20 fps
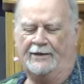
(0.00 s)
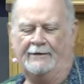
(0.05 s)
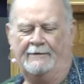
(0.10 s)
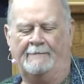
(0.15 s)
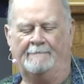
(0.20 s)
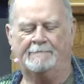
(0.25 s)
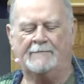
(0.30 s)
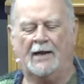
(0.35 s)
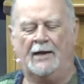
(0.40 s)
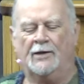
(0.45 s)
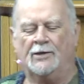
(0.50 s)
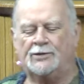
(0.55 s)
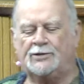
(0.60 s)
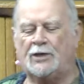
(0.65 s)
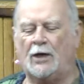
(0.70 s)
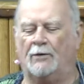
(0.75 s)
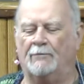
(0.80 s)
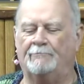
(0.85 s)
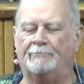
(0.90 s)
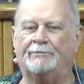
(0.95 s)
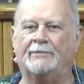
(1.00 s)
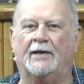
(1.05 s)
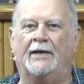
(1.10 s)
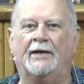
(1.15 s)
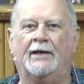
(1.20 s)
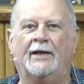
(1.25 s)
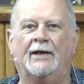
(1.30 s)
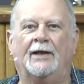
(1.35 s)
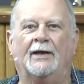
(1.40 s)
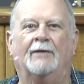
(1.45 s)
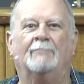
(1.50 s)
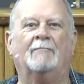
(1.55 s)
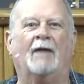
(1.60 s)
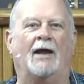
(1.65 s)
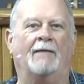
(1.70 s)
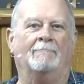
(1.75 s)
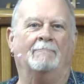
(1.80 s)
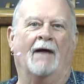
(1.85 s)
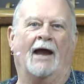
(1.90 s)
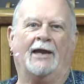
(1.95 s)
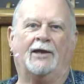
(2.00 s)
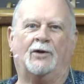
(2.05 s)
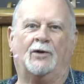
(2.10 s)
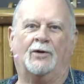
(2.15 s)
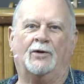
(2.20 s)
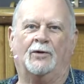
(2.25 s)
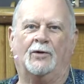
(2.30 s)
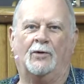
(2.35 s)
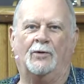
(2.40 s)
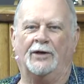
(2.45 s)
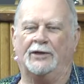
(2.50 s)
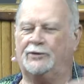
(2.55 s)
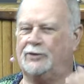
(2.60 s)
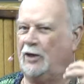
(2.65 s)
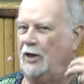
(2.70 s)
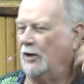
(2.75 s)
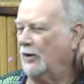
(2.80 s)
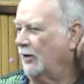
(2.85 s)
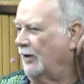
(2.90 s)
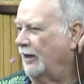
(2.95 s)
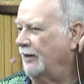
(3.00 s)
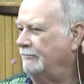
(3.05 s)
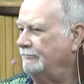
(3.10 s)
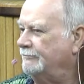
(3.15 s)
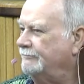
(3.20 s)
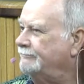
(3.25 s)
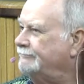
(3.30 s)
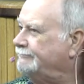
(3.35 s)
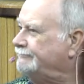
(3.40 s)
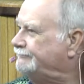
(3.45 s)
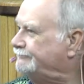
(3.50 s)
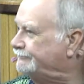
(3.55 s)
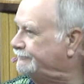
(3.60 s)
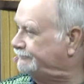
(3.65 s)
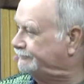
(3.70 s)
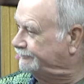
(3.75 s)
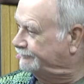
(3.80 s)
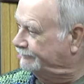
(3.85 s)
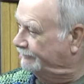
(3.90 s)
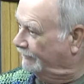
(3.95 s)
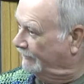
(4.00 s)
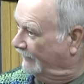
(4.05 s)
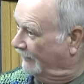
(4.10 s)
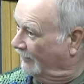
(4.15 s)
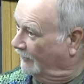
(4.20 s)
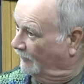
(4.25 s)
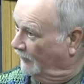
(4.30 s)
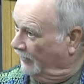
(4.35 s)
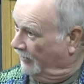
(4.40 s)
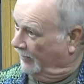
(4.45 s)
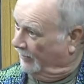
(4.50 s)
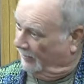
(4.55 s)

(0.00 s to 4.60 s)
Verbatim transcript: yeah. Anyway, so my mic quit there, and